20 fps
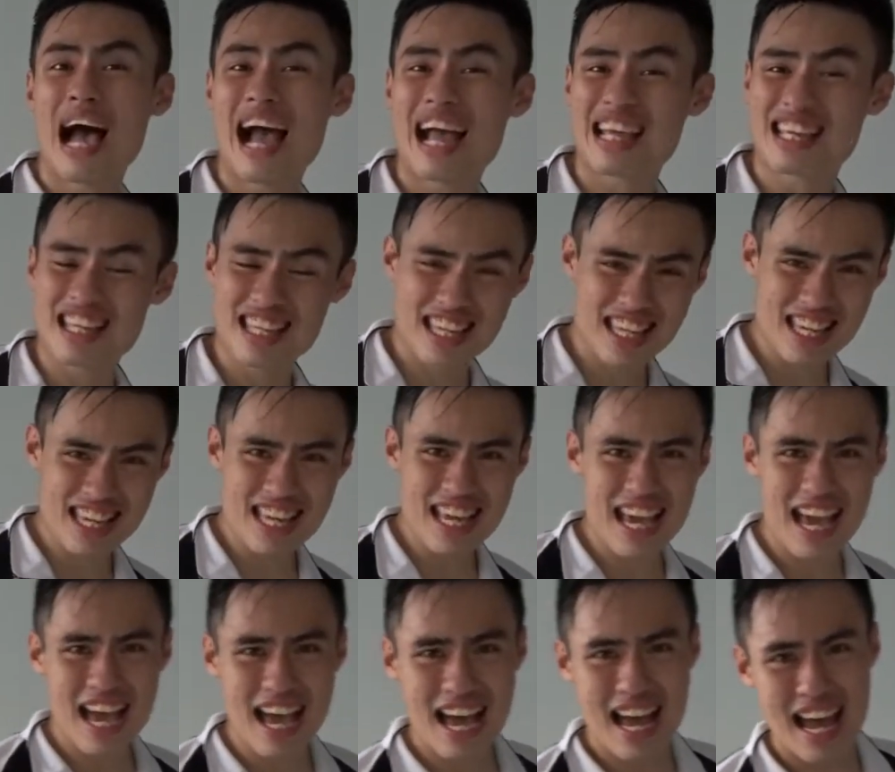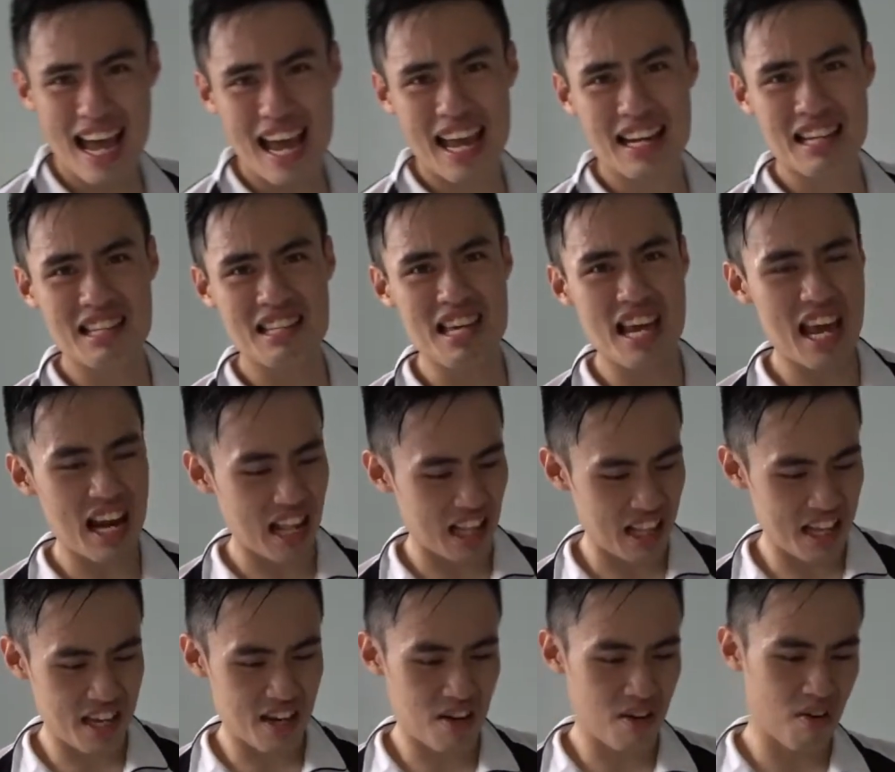IKEA and get a
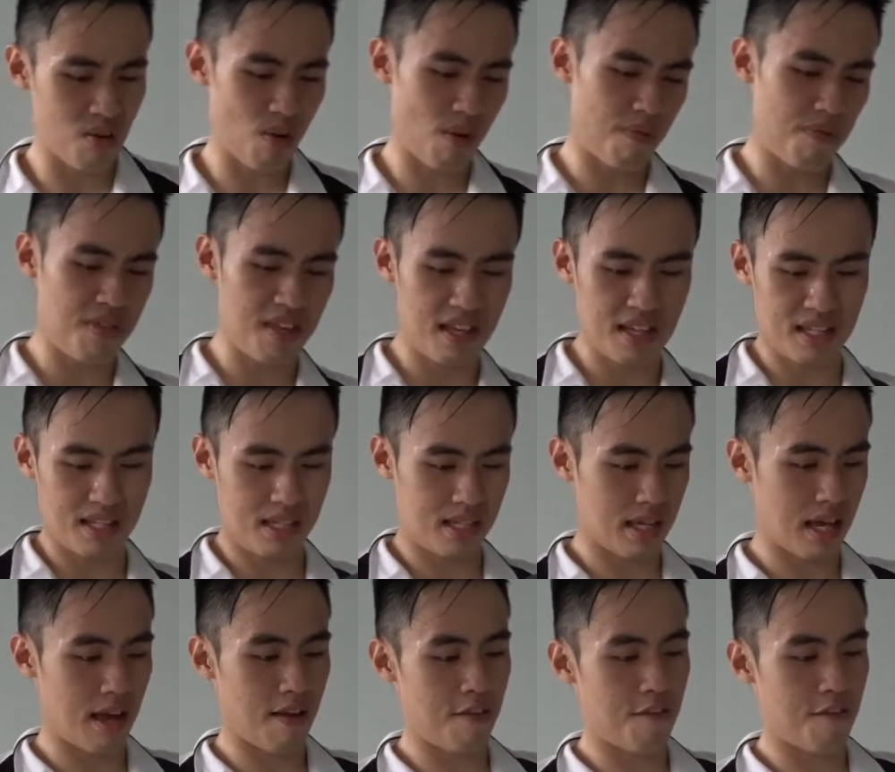little of this